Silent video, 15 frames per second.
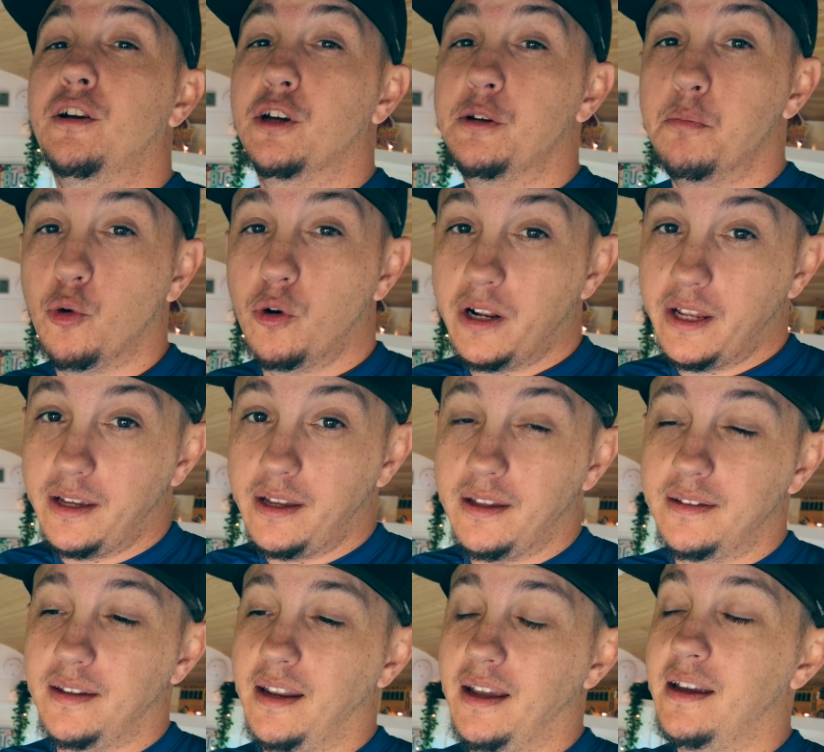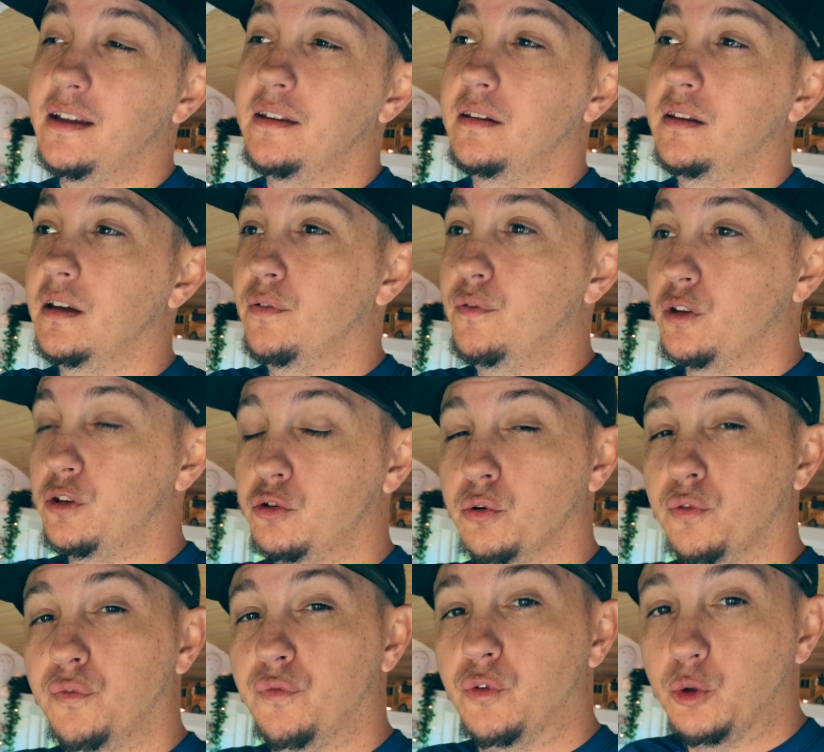Good morning. Today is the
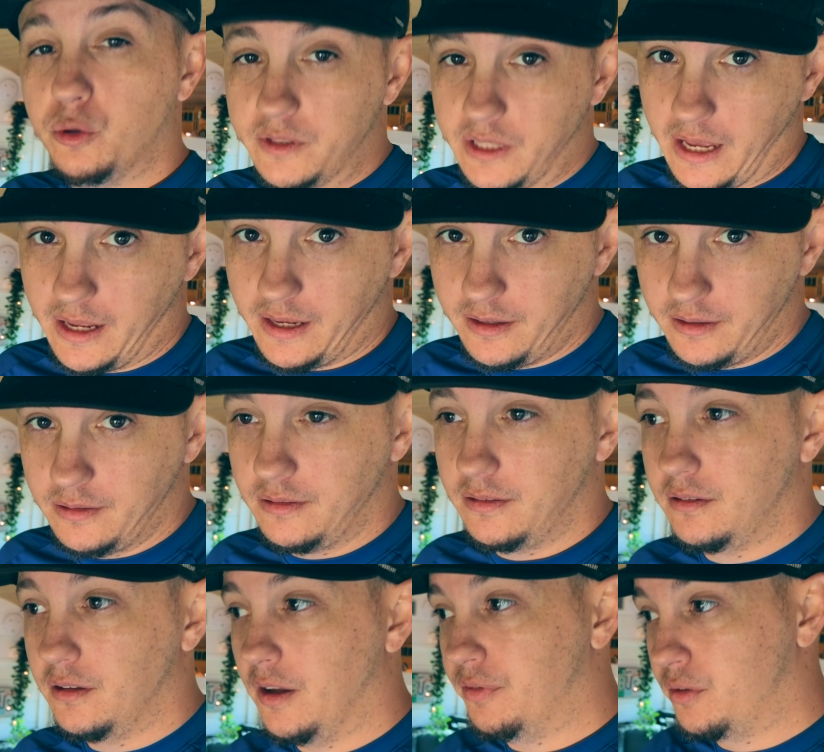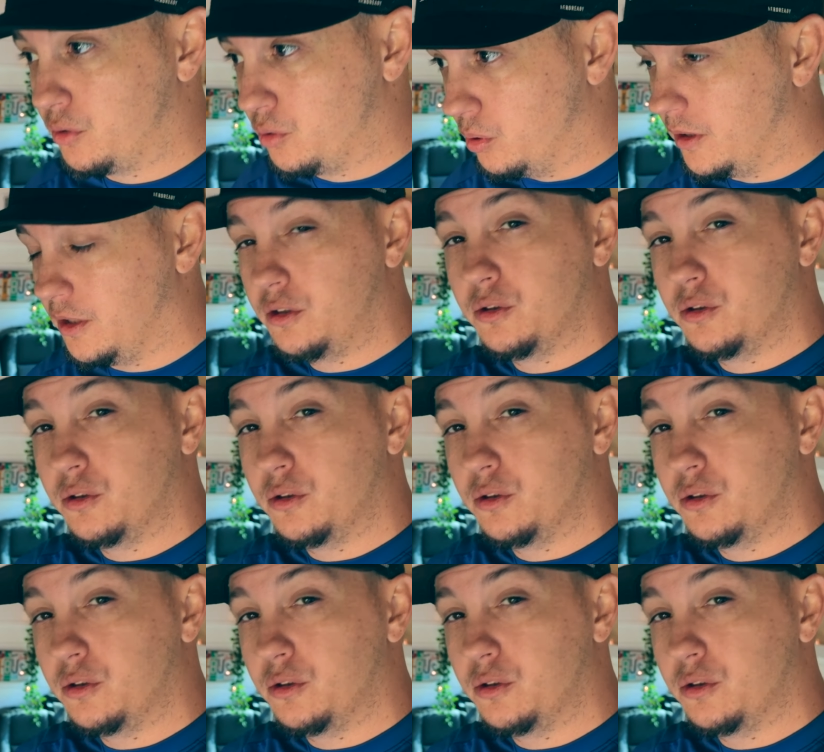official full day of Schooly